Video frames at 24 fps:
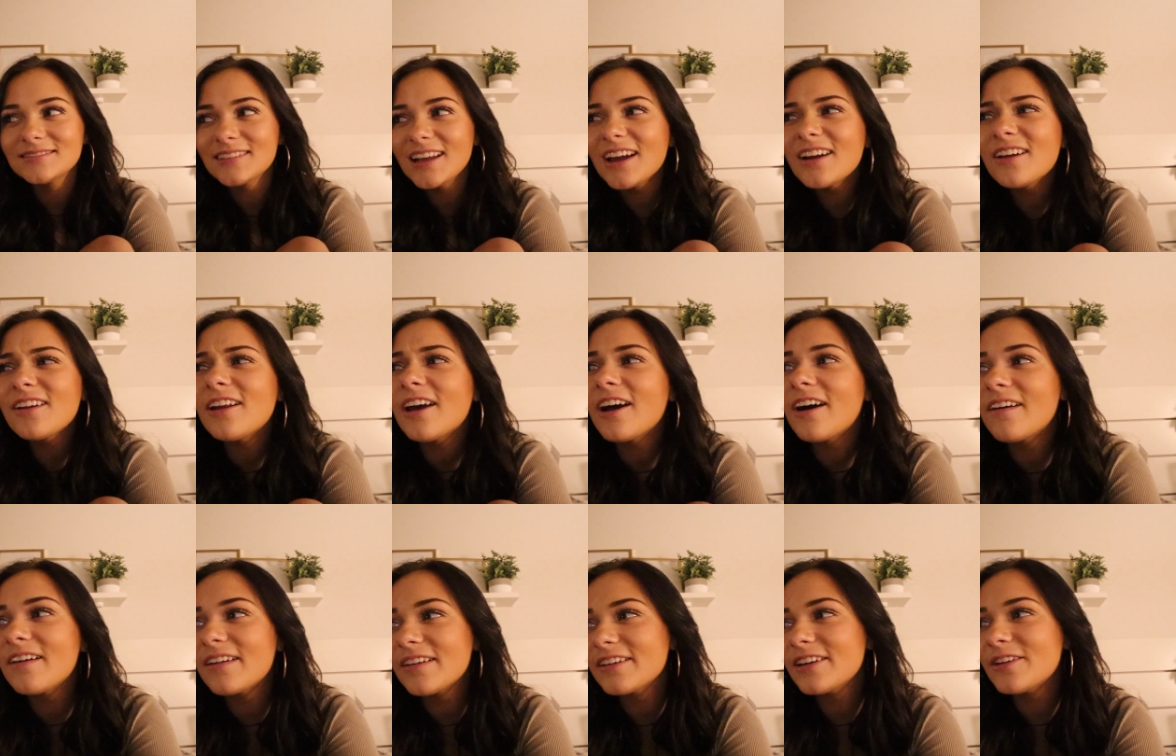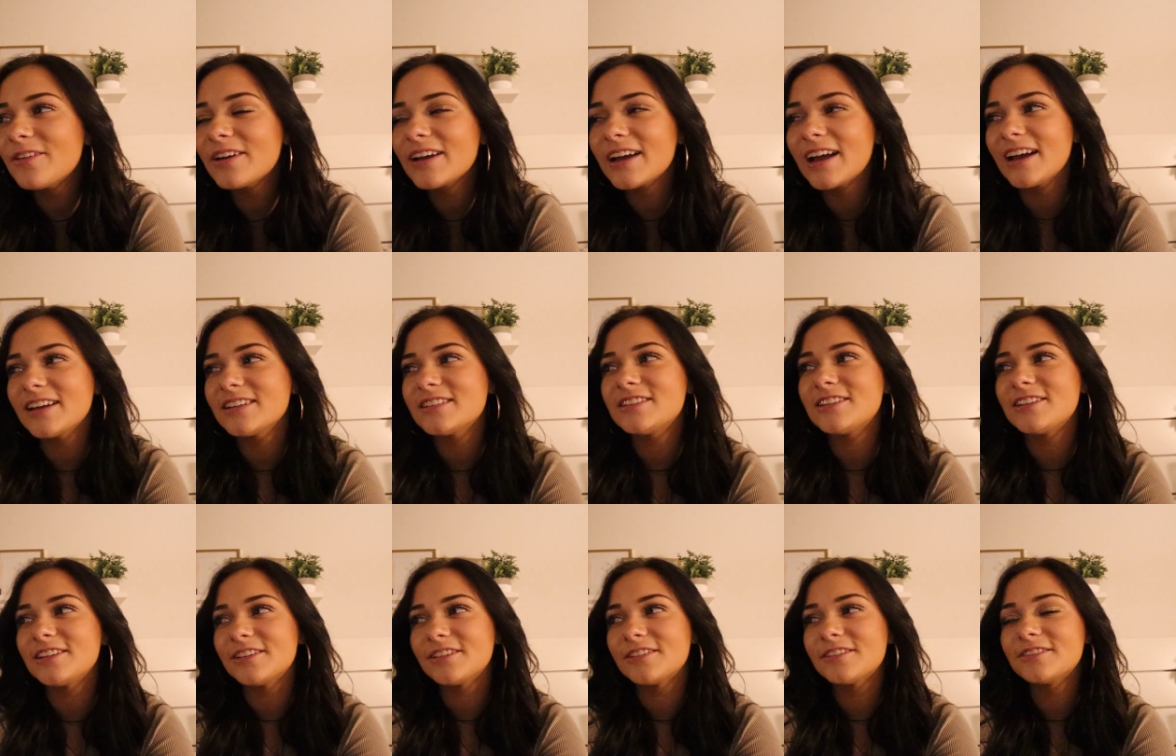i don't know i don't know what guys
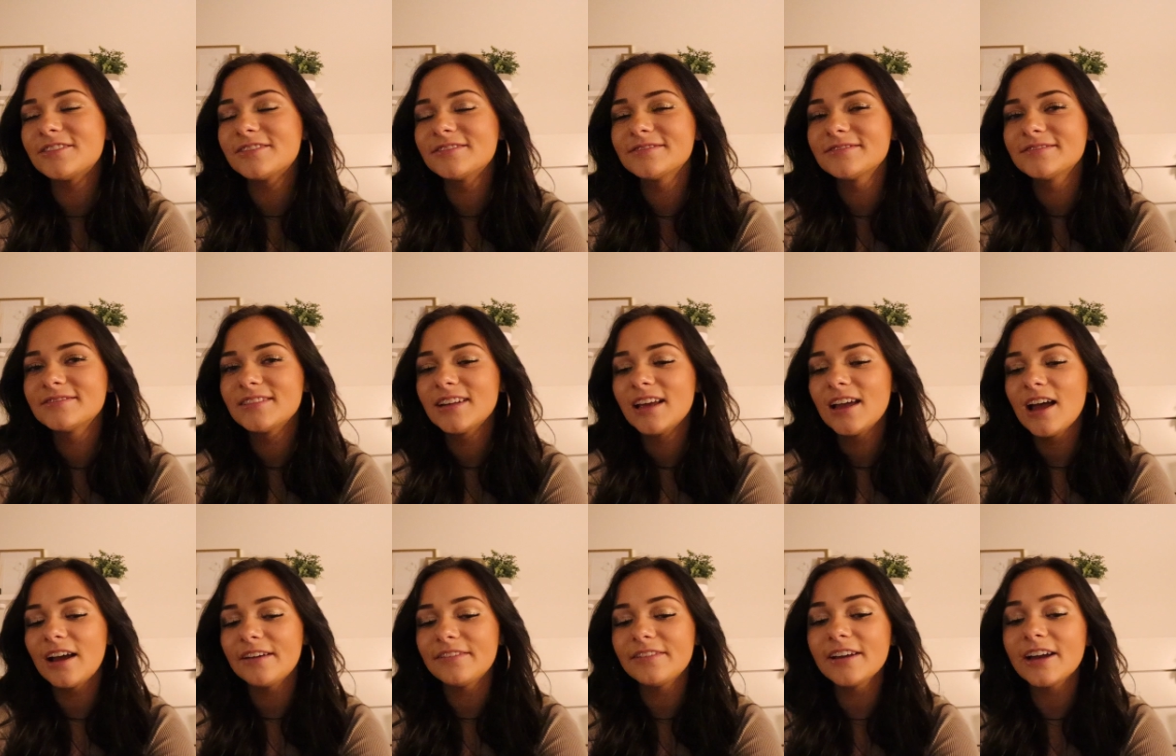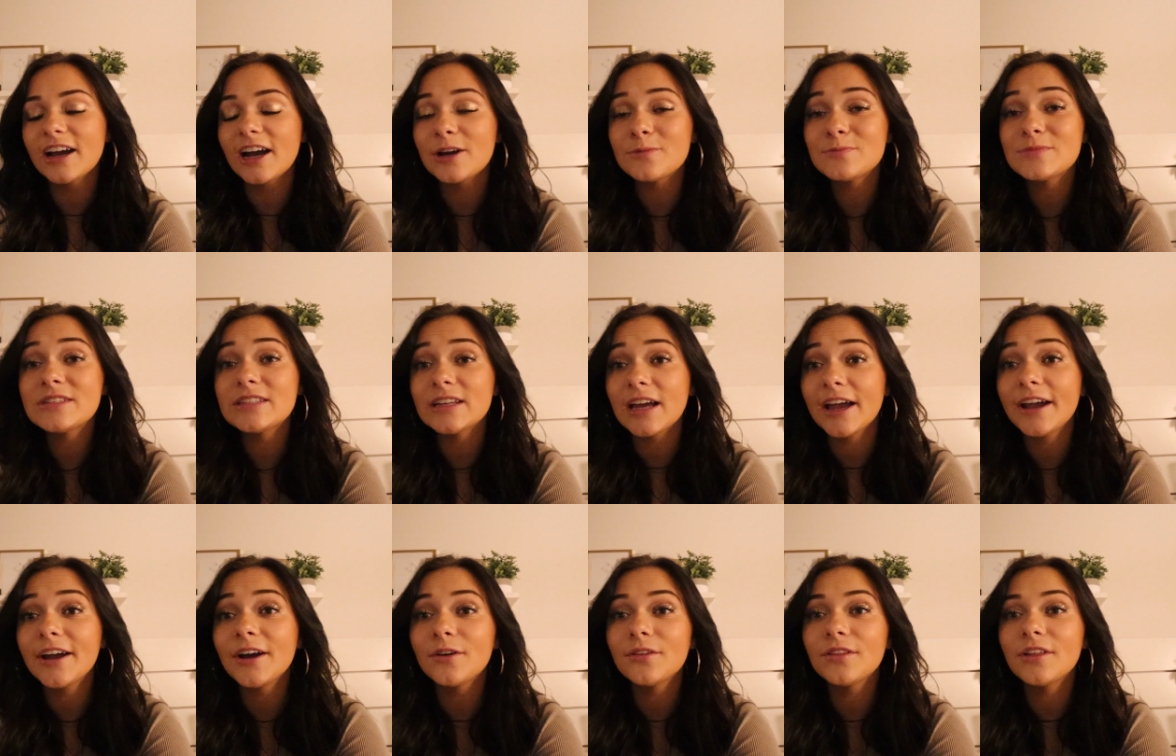do i feel like i'm
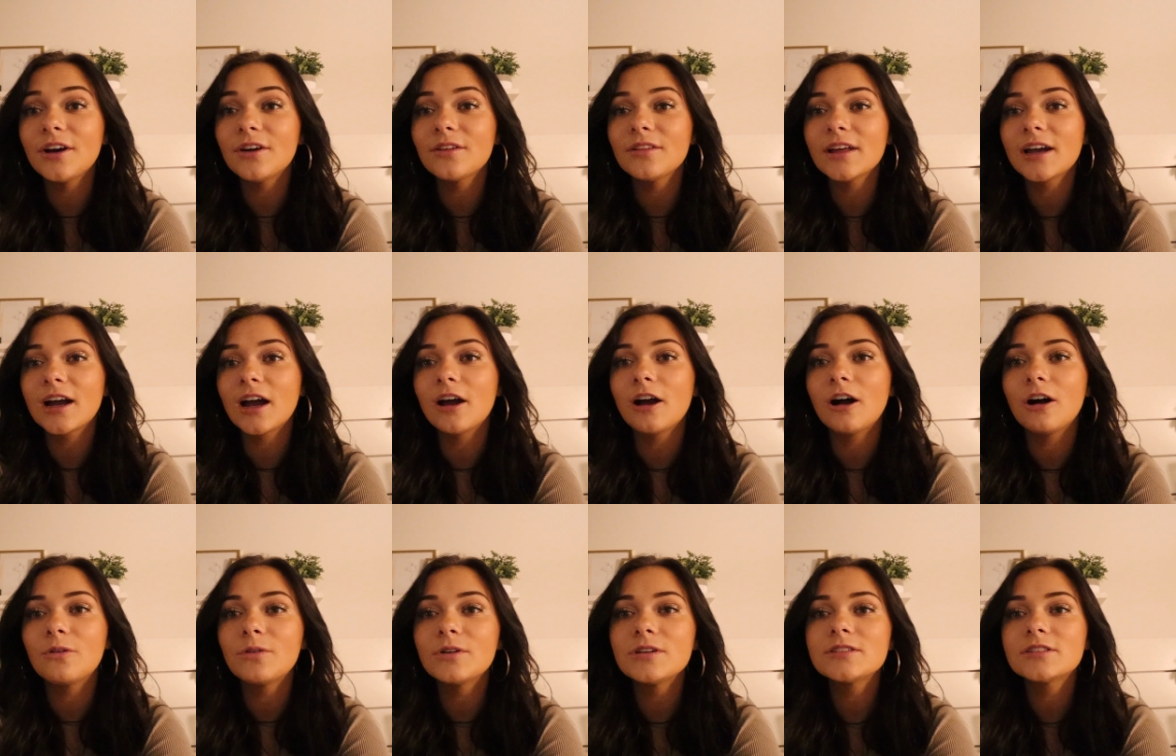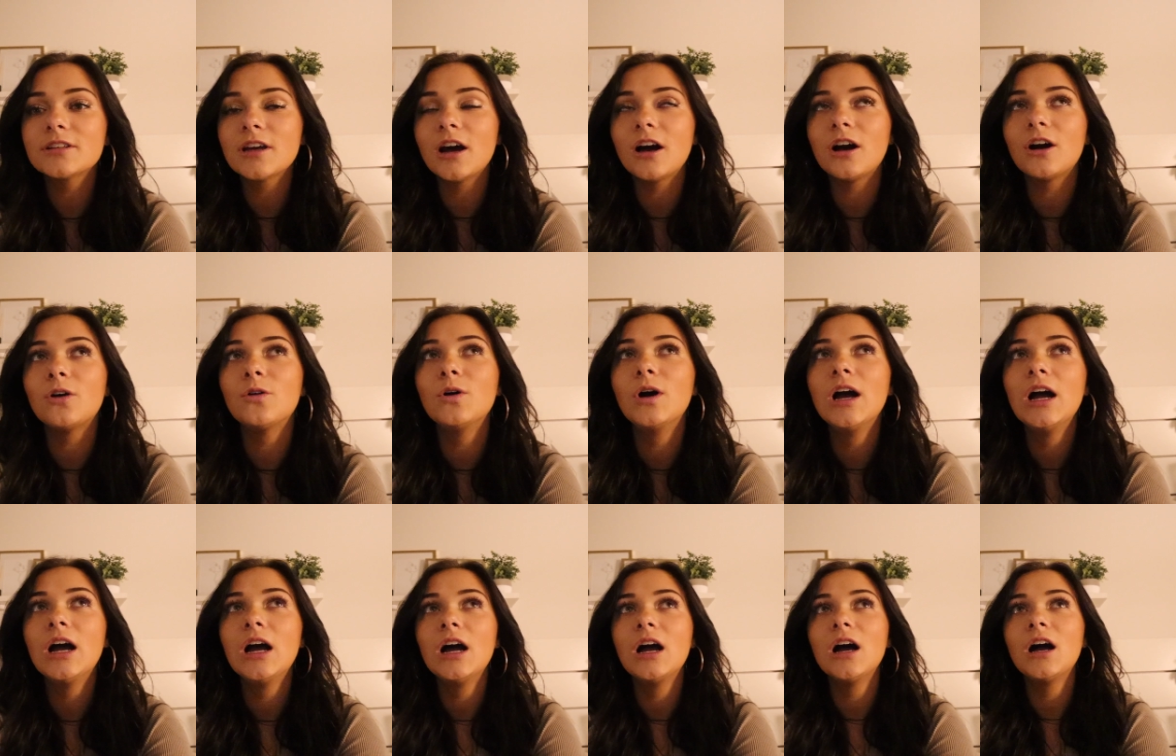psycho though like i always go
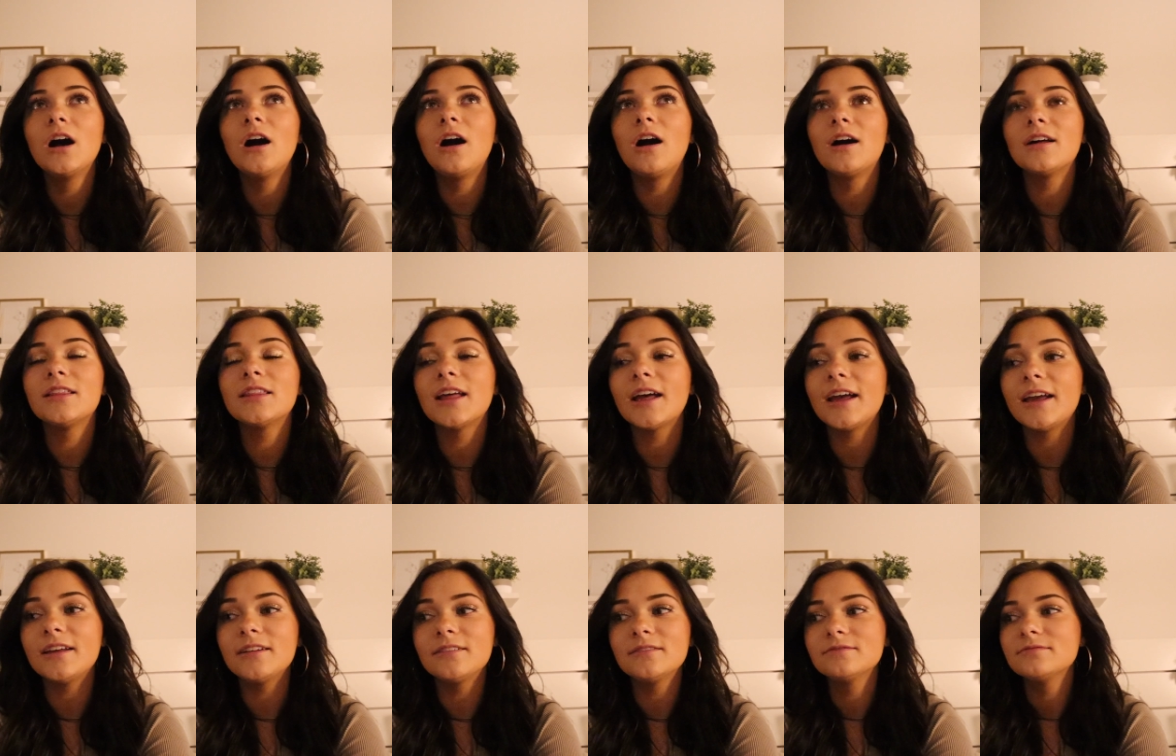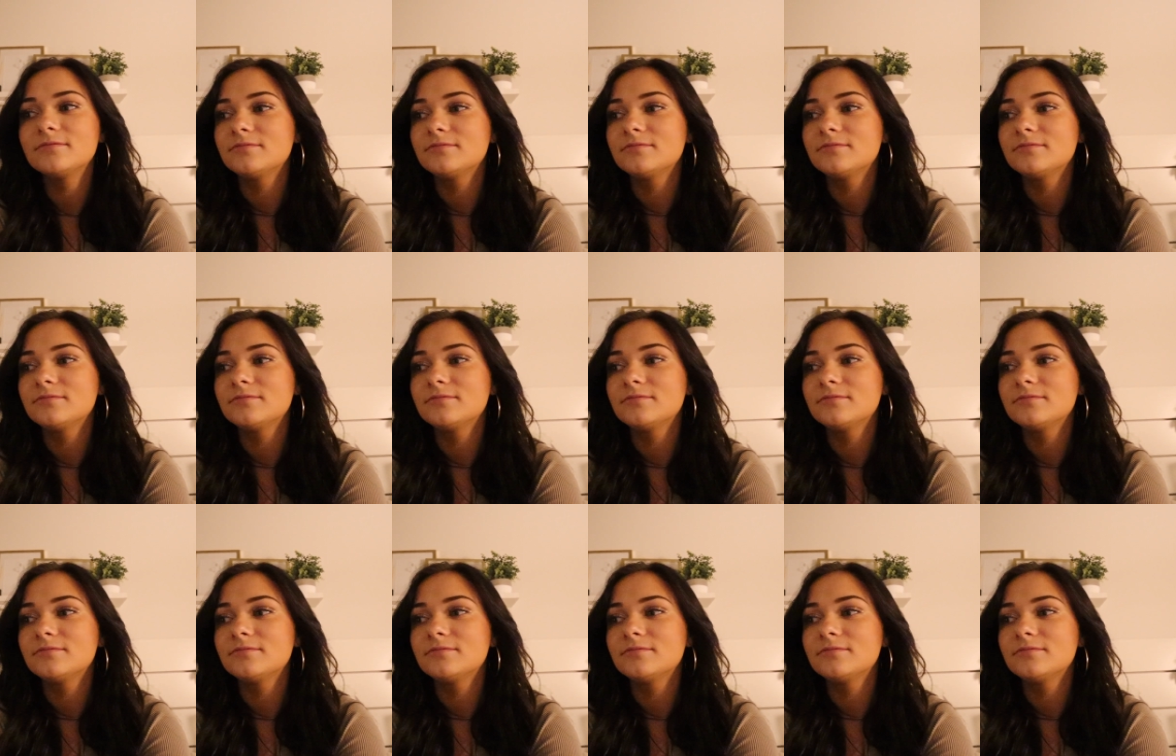on like